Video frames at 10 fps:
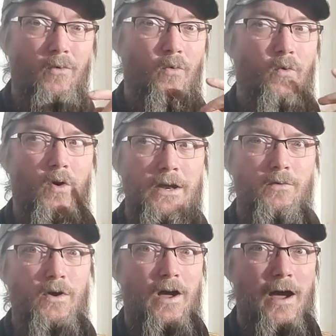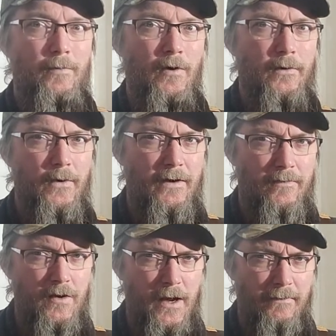what do you want to operate whenever
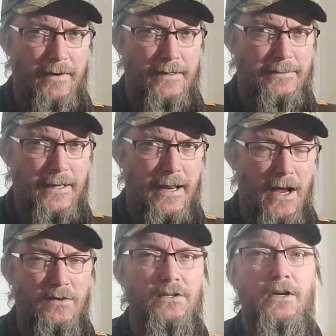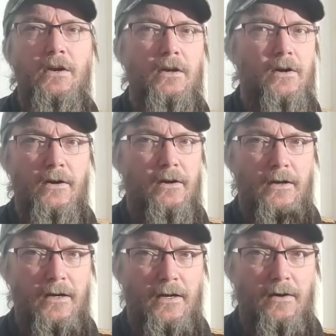you have it inside the house?
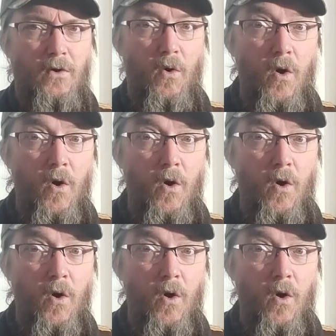What